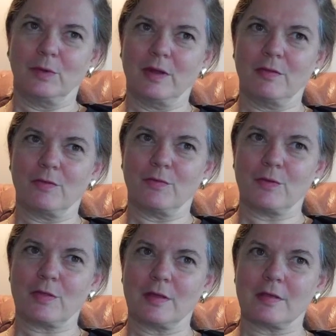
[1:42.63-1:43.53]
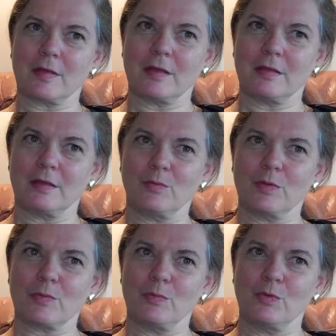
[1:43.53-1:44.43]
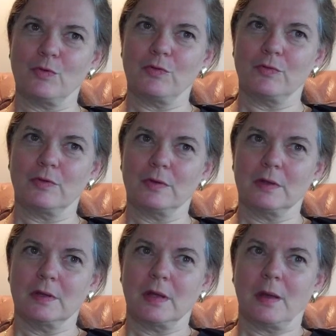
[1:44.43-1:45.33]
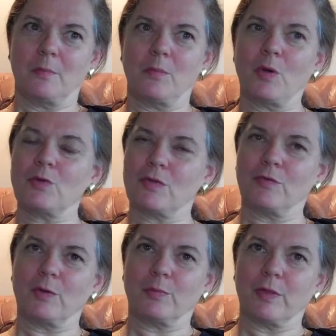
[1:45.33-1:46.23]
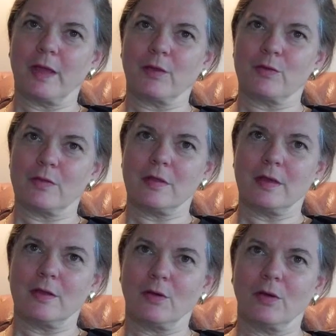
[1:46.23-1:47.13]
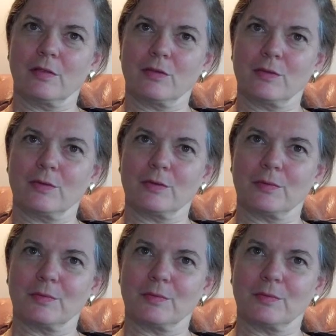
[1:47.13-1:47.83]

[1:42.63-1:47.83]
one of the first things I did was move most of what planners did onto